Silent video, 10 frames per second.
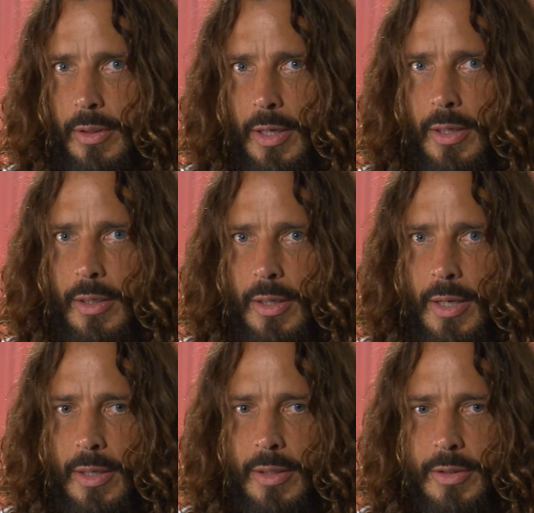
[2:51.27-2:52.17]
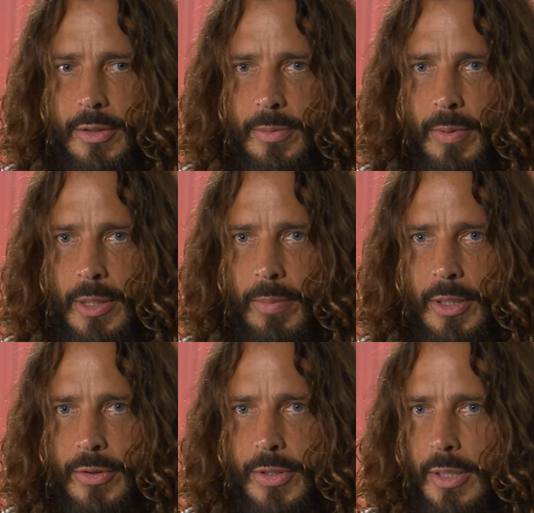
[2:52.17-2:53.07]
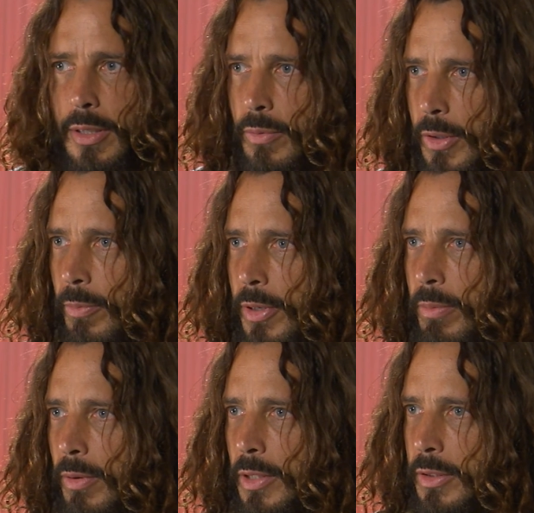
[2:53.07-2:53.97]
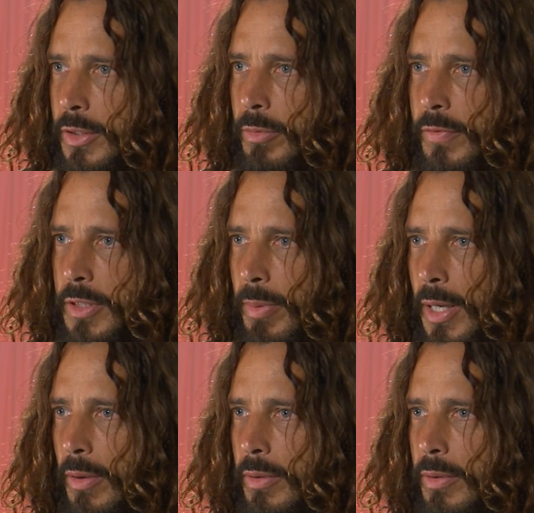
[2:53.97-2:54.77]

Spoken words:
And it's but you're seeing the real people that this movie's about,